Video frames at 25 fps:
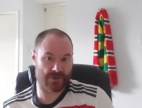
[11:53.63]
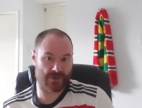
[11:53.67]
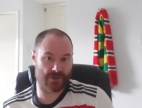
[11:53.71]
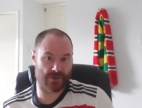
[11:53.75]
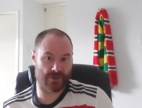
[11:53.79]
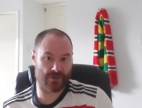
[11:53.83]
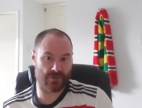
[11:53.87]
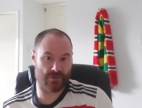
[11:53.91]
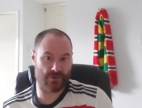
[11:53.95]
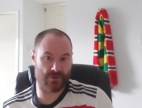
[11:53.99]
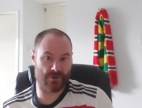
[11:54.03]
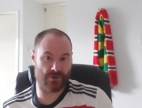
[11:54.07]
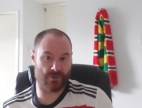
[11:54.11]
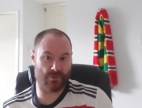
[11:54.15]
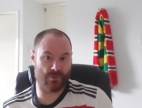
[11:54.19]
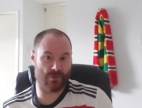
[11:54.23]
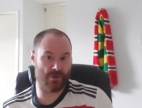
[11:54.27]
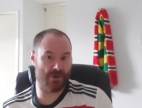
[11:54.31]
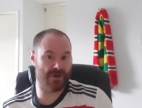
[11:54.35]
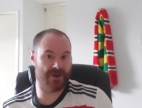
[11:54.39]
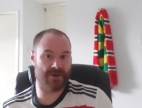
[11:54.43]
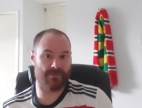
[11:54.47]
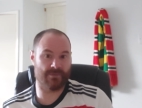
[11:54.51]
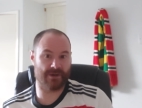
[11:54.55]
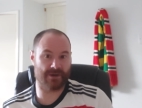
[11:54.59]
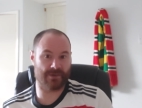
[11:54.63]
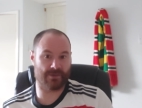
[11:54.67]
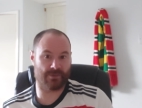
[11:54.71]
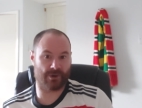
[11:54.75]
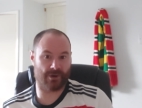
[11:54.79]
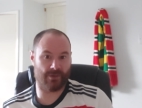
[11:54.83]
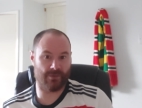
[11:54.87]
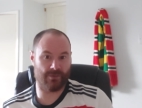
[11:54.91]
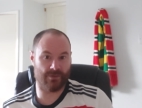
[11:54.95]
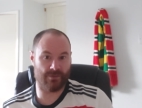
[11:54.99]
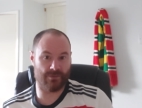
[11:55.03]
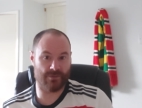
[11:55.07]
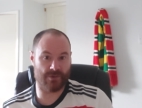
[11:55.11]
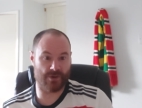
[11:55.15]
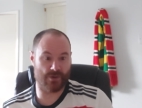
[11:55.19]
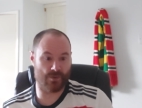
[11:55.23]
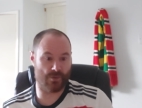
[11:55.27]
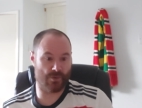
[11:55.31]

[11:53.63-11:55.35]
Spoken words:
who weren't a big problem, who